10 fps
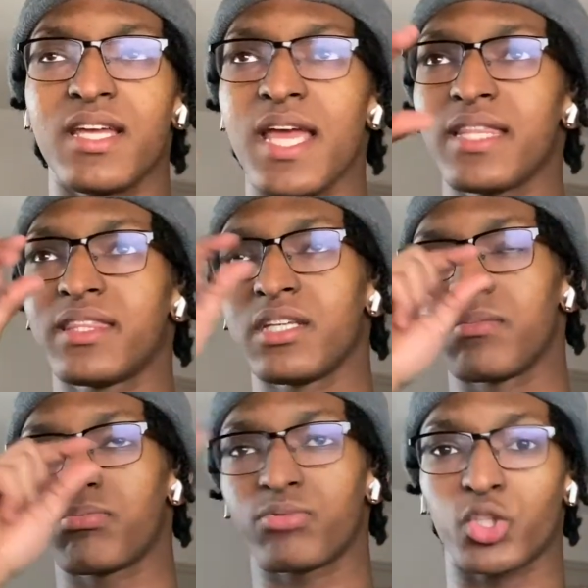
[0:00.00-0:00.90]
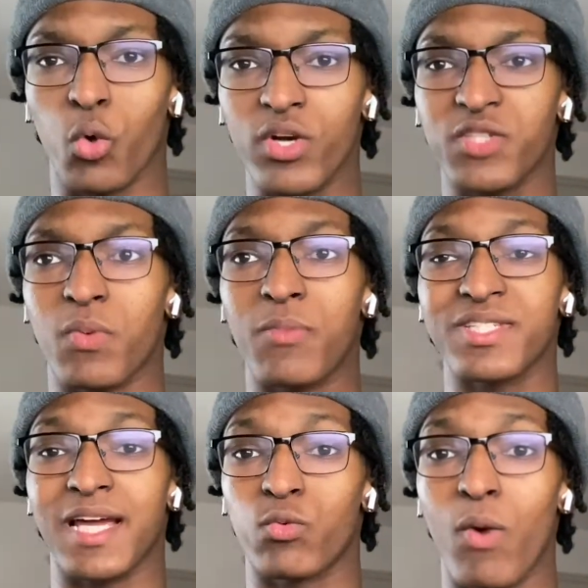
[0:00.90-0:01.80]
and the shortest one
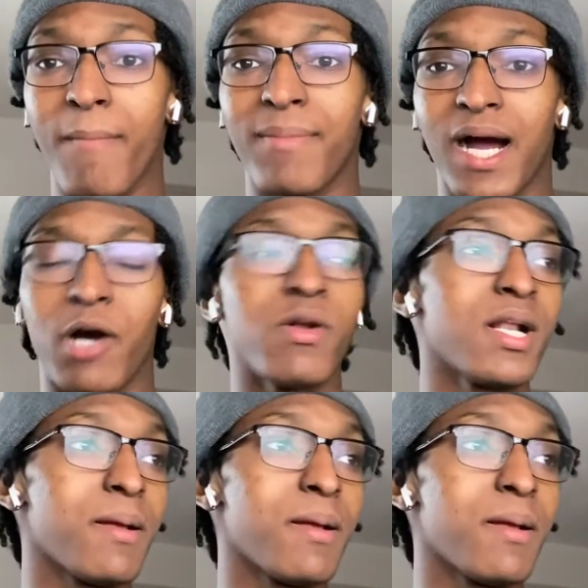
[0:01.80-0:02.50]
was like 1 mile.